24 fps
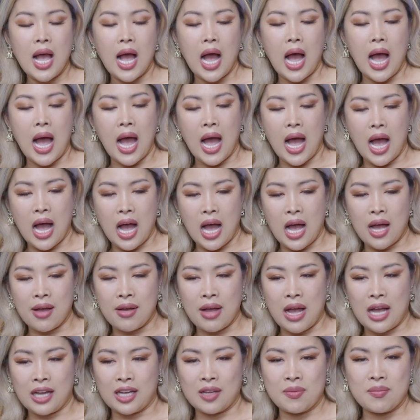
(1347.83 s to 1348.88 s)

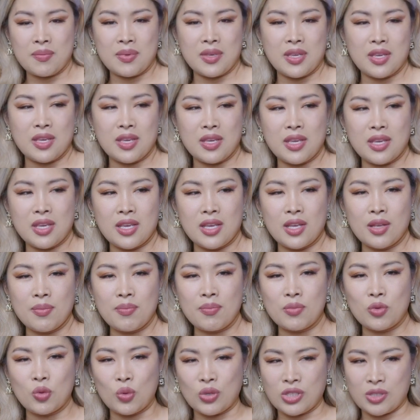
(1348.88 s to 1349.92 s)
I can be
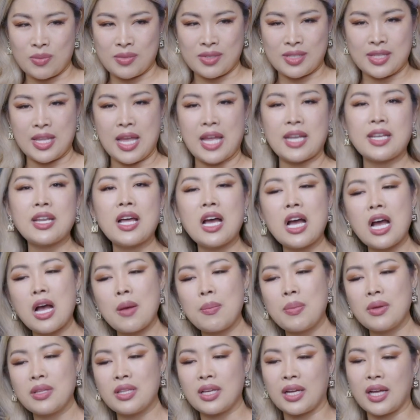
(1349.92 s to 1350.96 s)
doing some
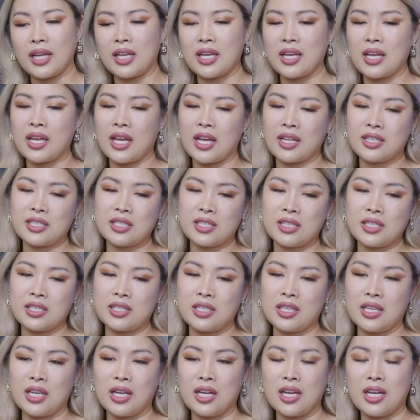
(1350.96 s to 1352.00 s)
stand-up, then I can get
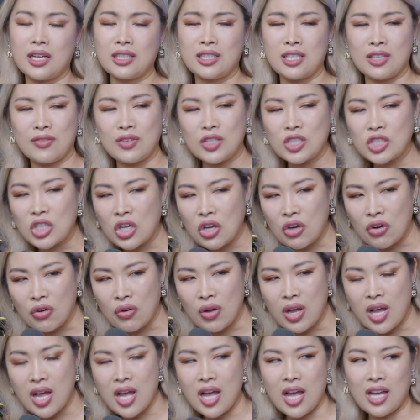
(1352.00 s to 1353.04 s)
in a TV show,
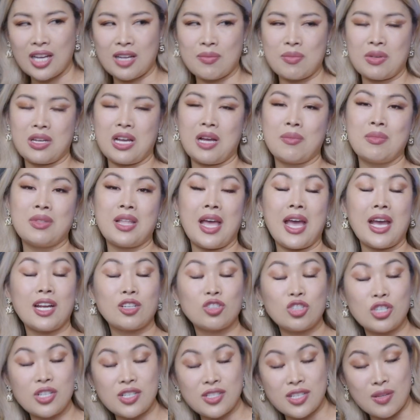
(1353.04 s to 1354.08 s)
I can become an
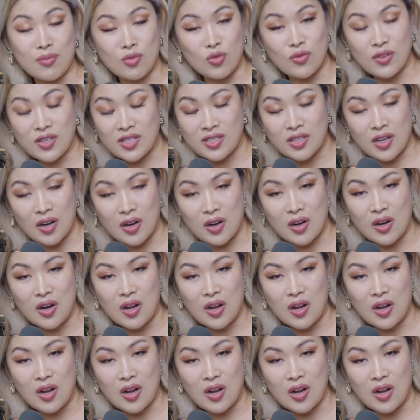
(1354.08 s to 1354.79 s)
actress, a movie star.